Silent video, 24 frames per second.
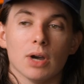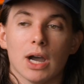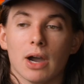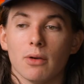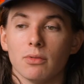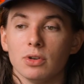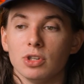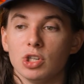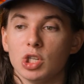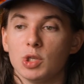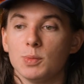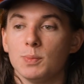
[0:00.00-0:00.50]
I
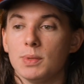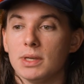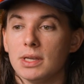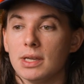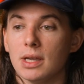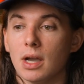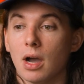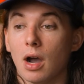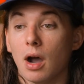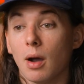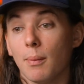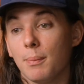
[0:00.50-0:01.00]
would just
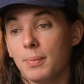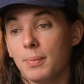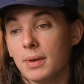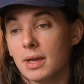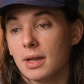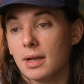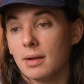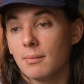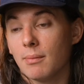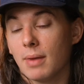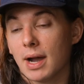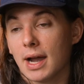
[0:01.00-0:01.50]
be
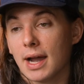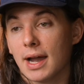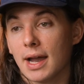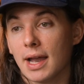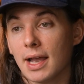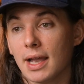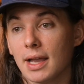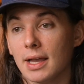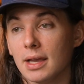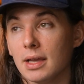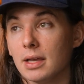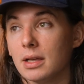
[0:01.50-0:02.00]
upping
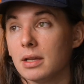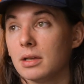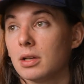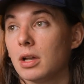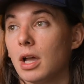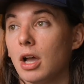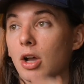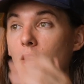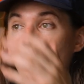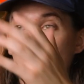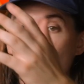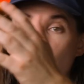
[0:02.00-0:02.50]
my
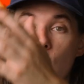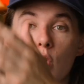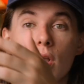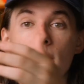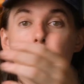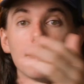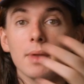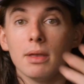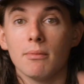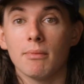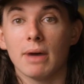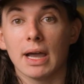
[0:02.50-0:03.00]

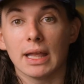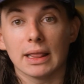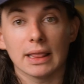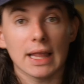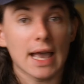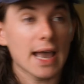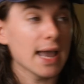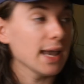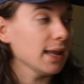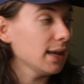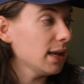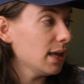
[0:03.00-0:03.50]
equipment, my
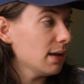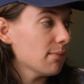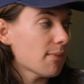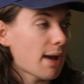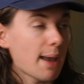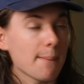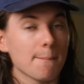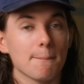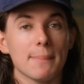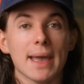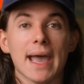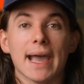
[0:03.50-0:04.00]
lighting,
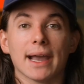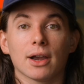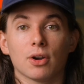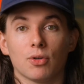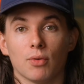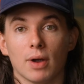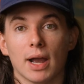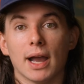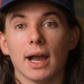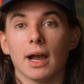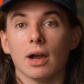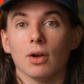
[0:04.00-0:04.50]
my
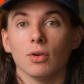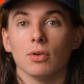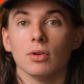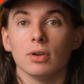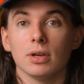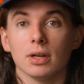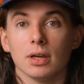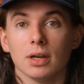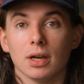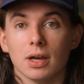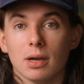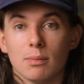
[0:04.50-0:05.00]
background,